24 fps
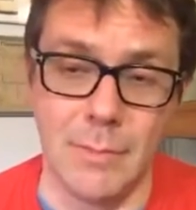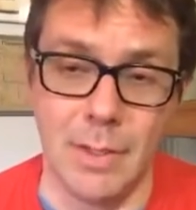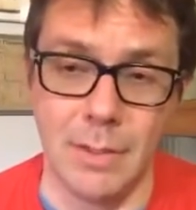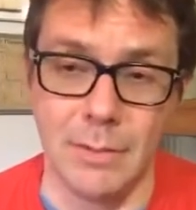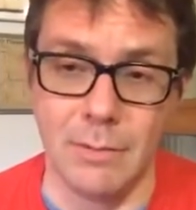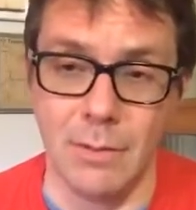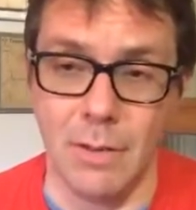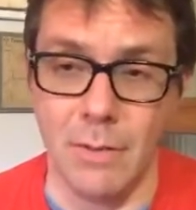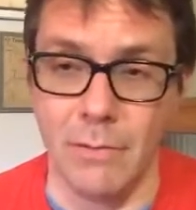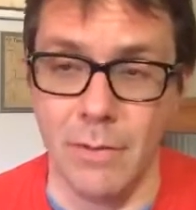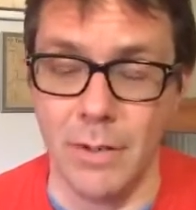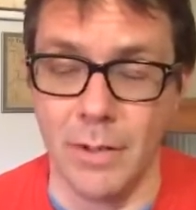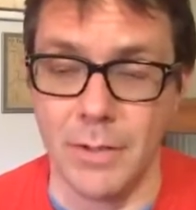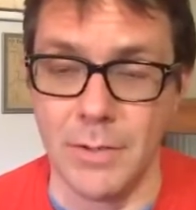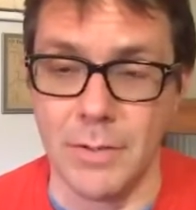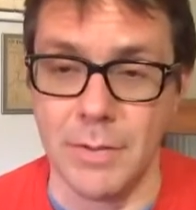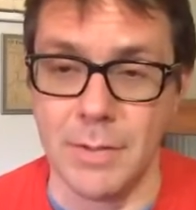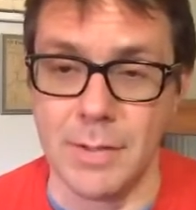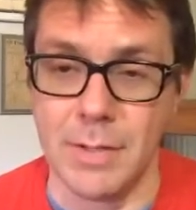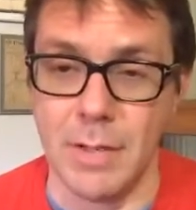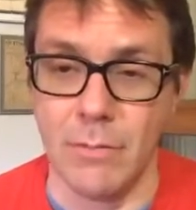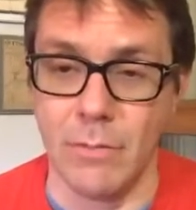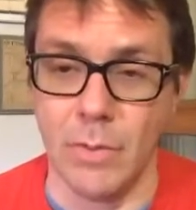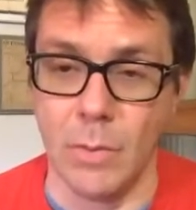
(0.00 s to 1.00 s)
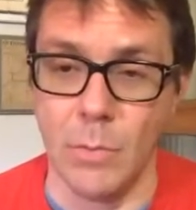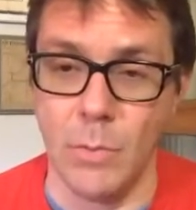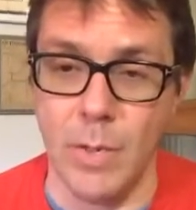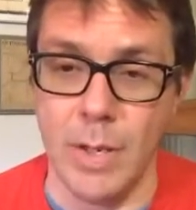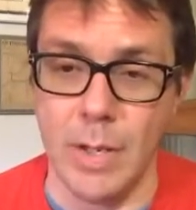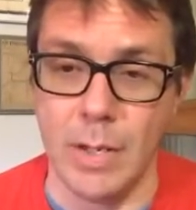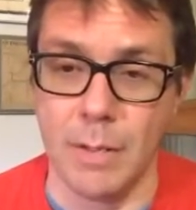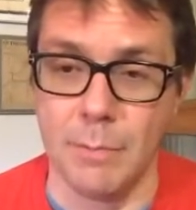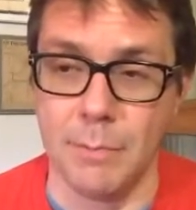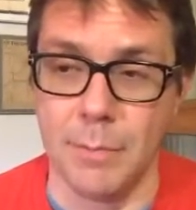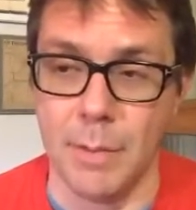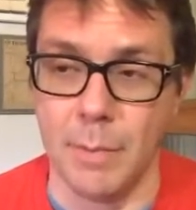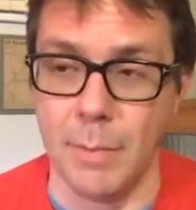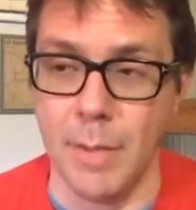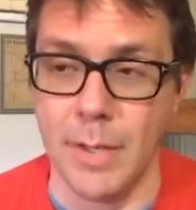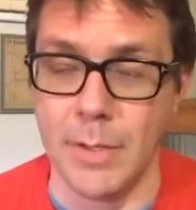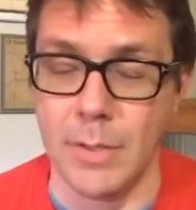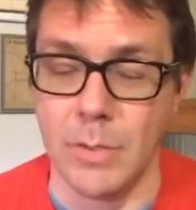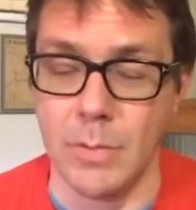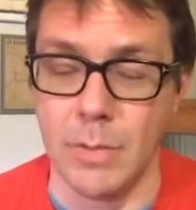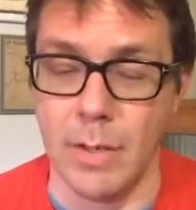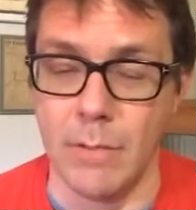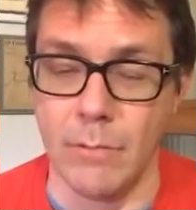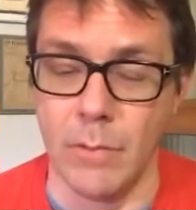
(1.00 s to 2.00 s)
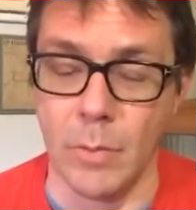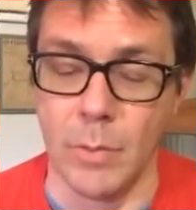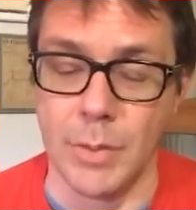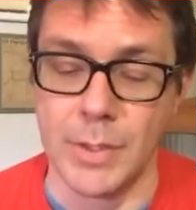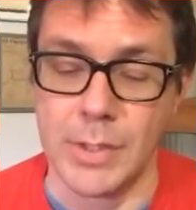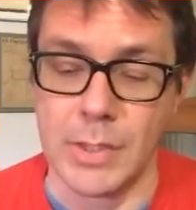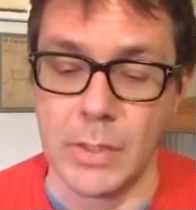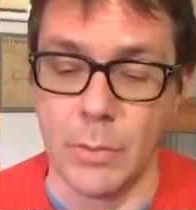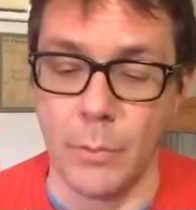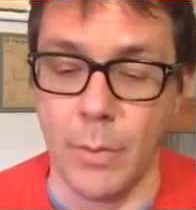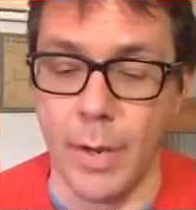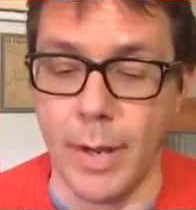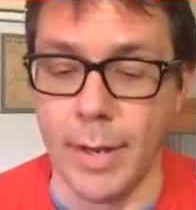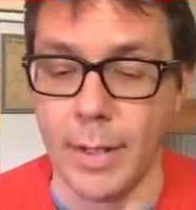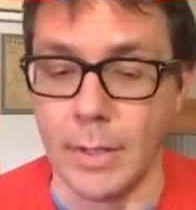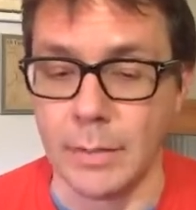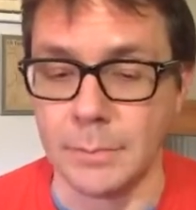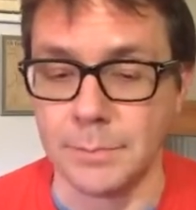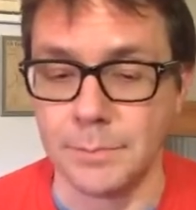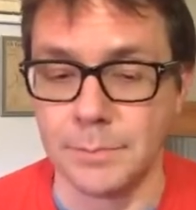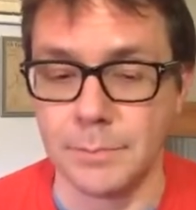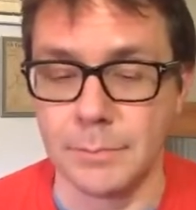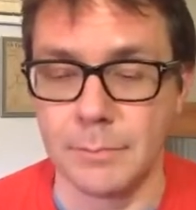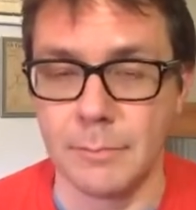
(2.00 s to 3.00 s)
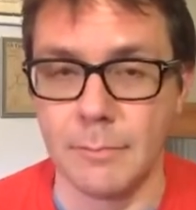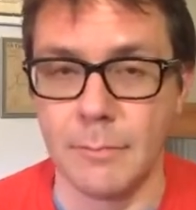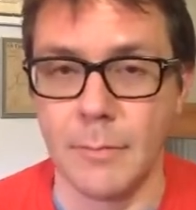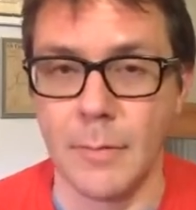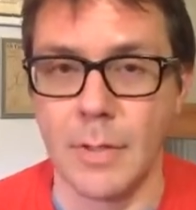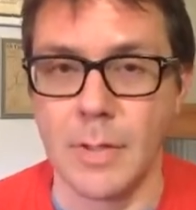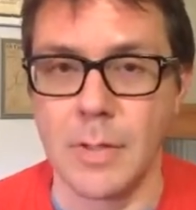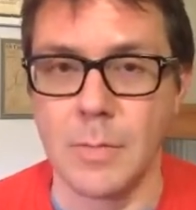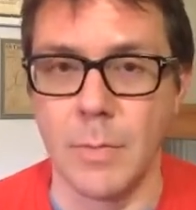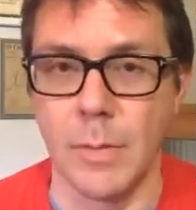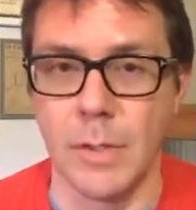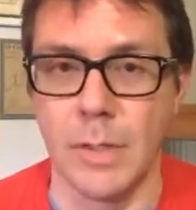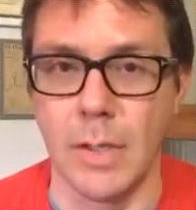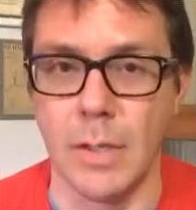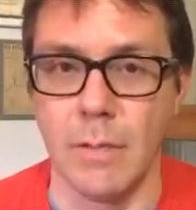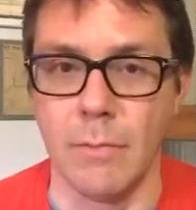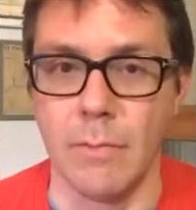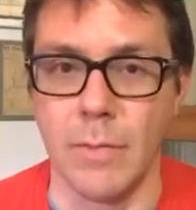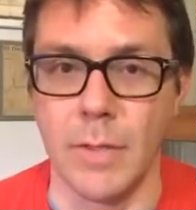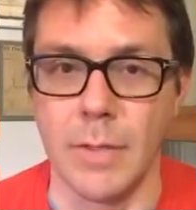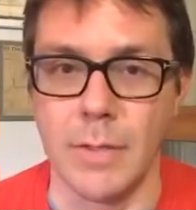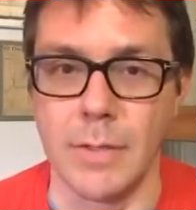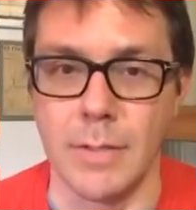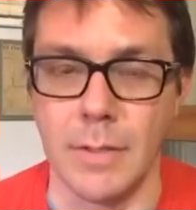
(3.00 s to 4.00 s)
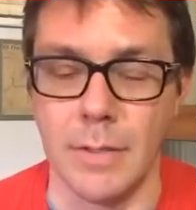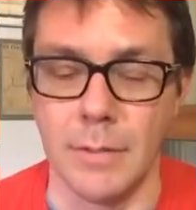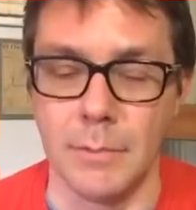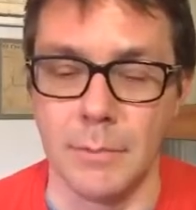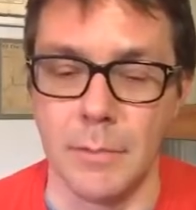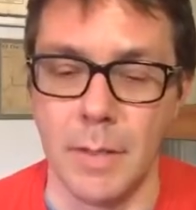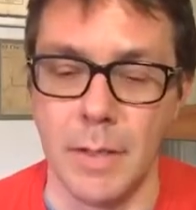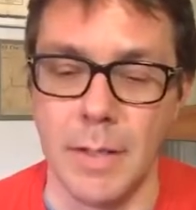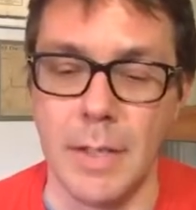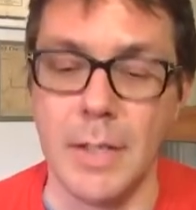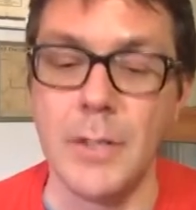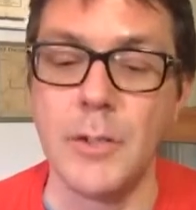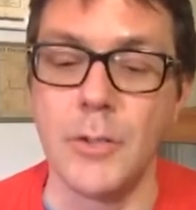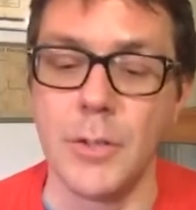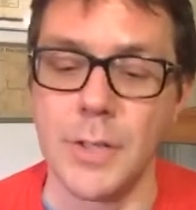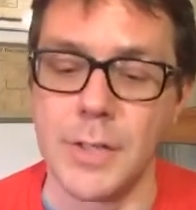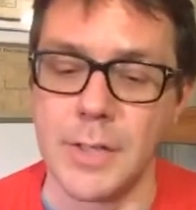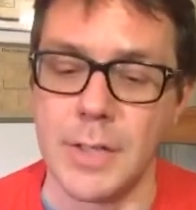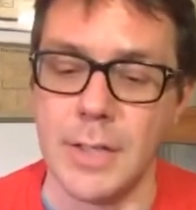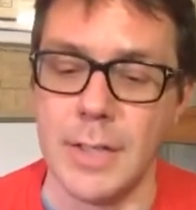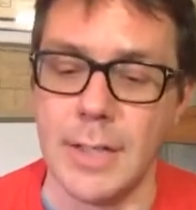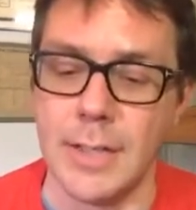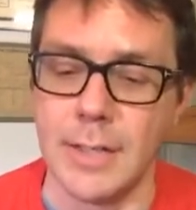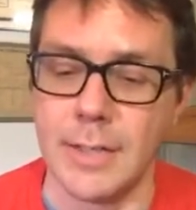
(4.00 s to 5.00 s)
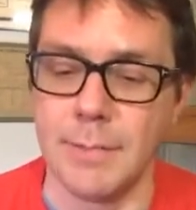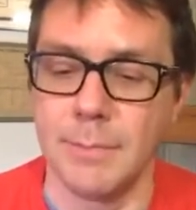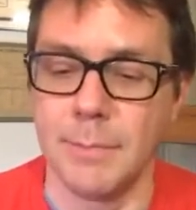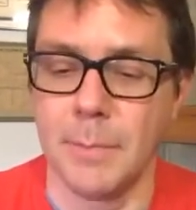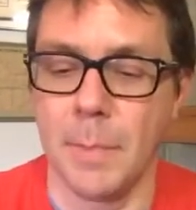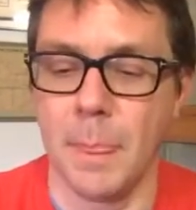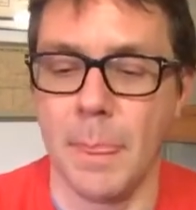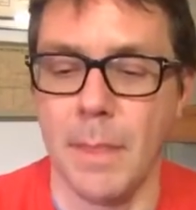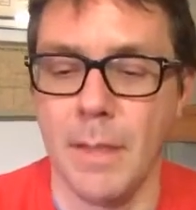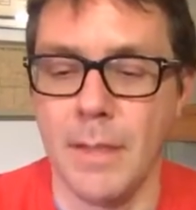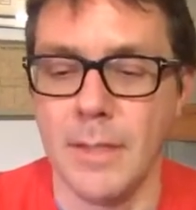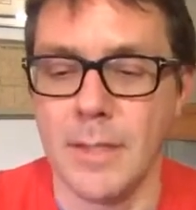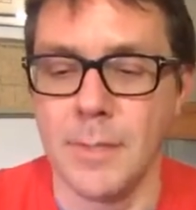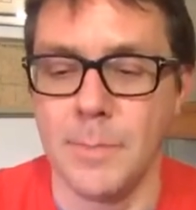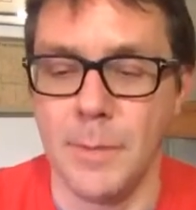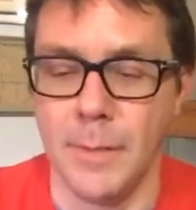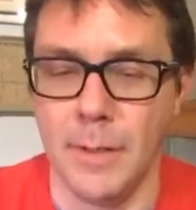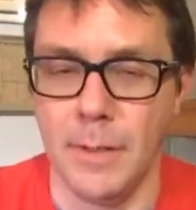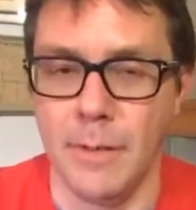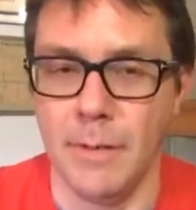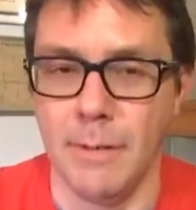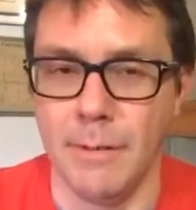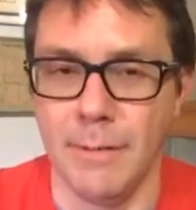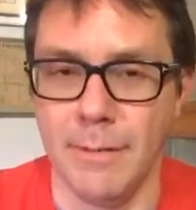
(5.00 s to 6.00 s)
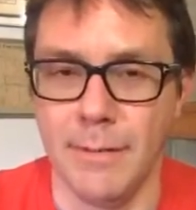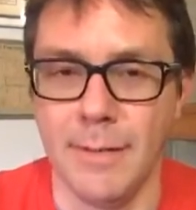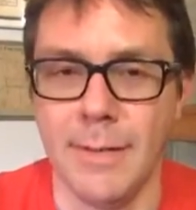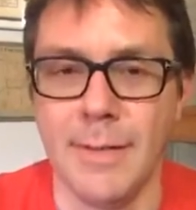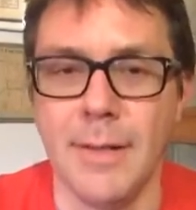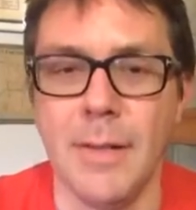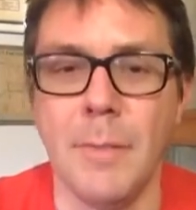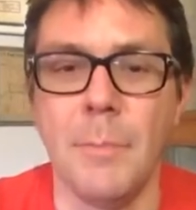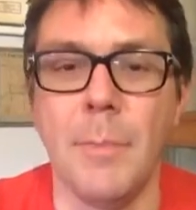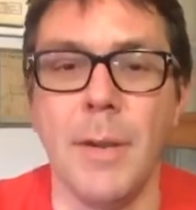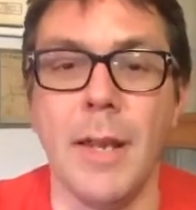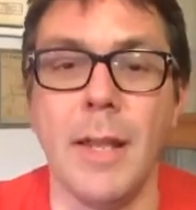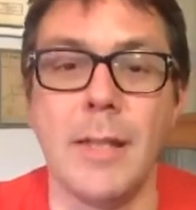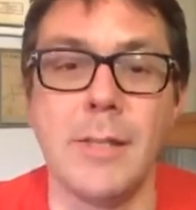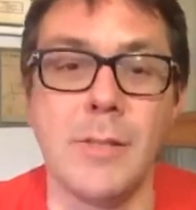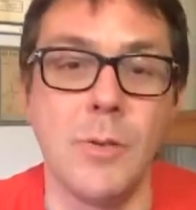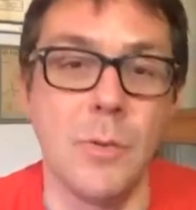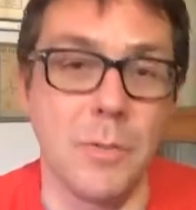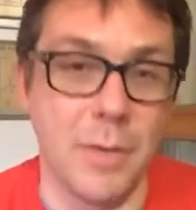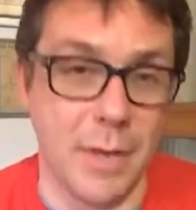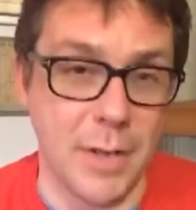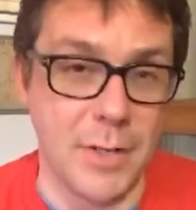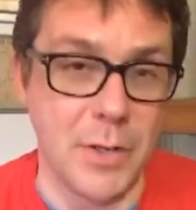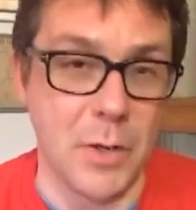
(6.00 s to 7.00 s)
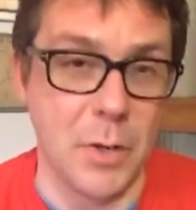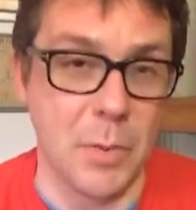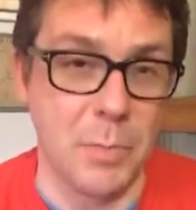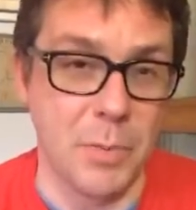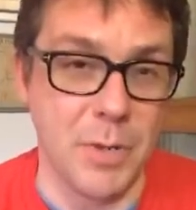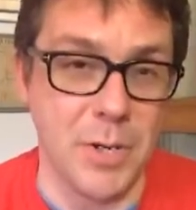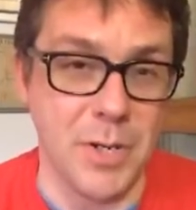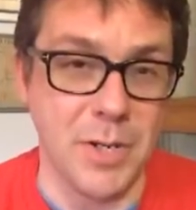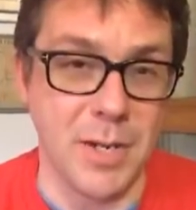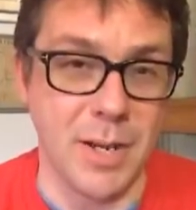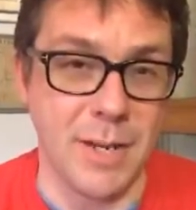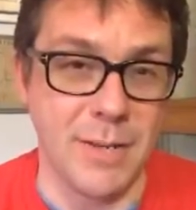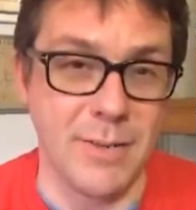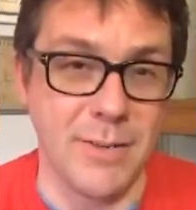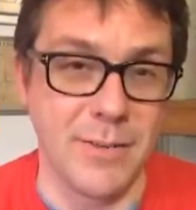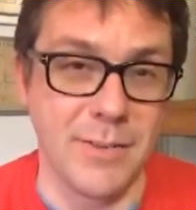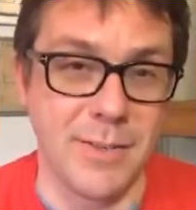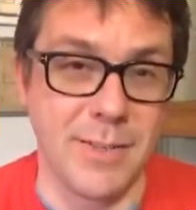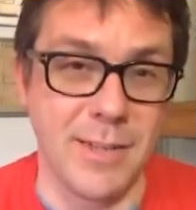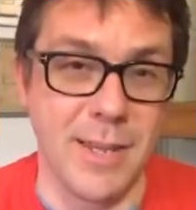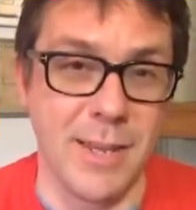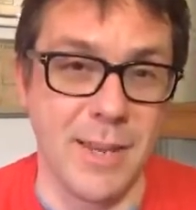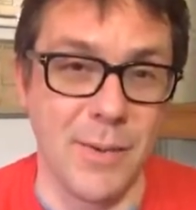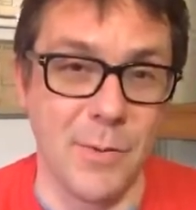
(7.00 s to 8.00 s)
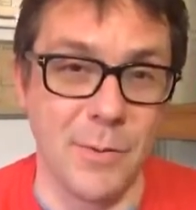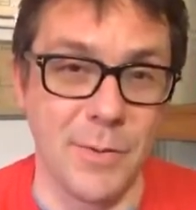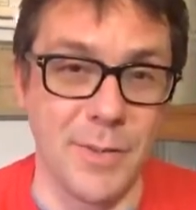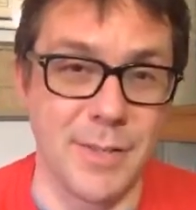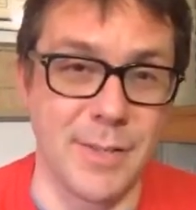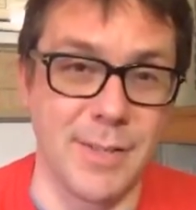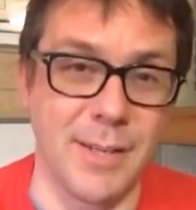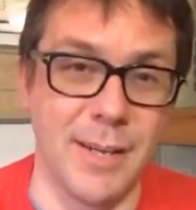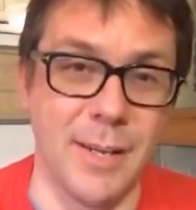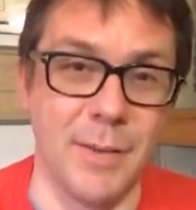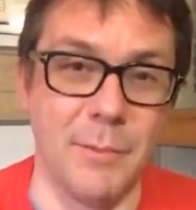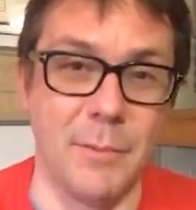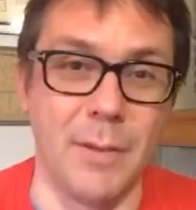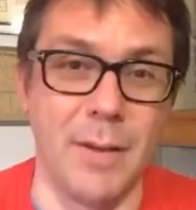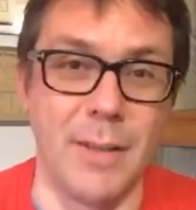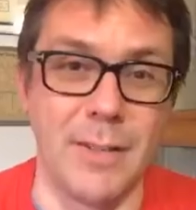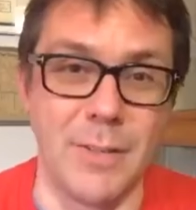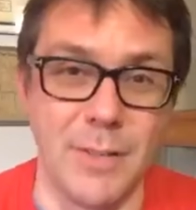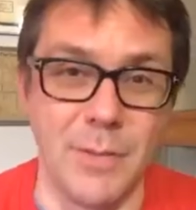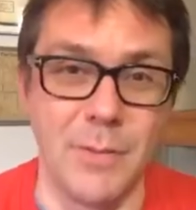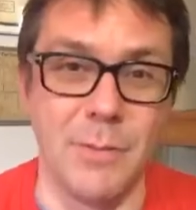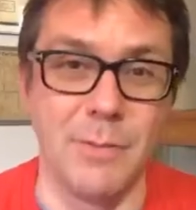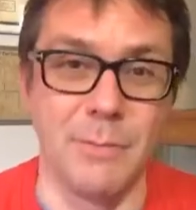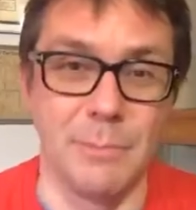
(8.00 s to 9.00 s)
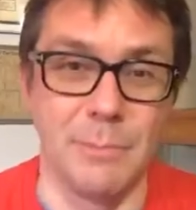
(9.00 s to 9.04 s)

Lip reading: Don't know if I can do this every week, but I might do it every once in a while, especially if there's an interest in it. But it's not that I don't appreciate you staying all this time. I do.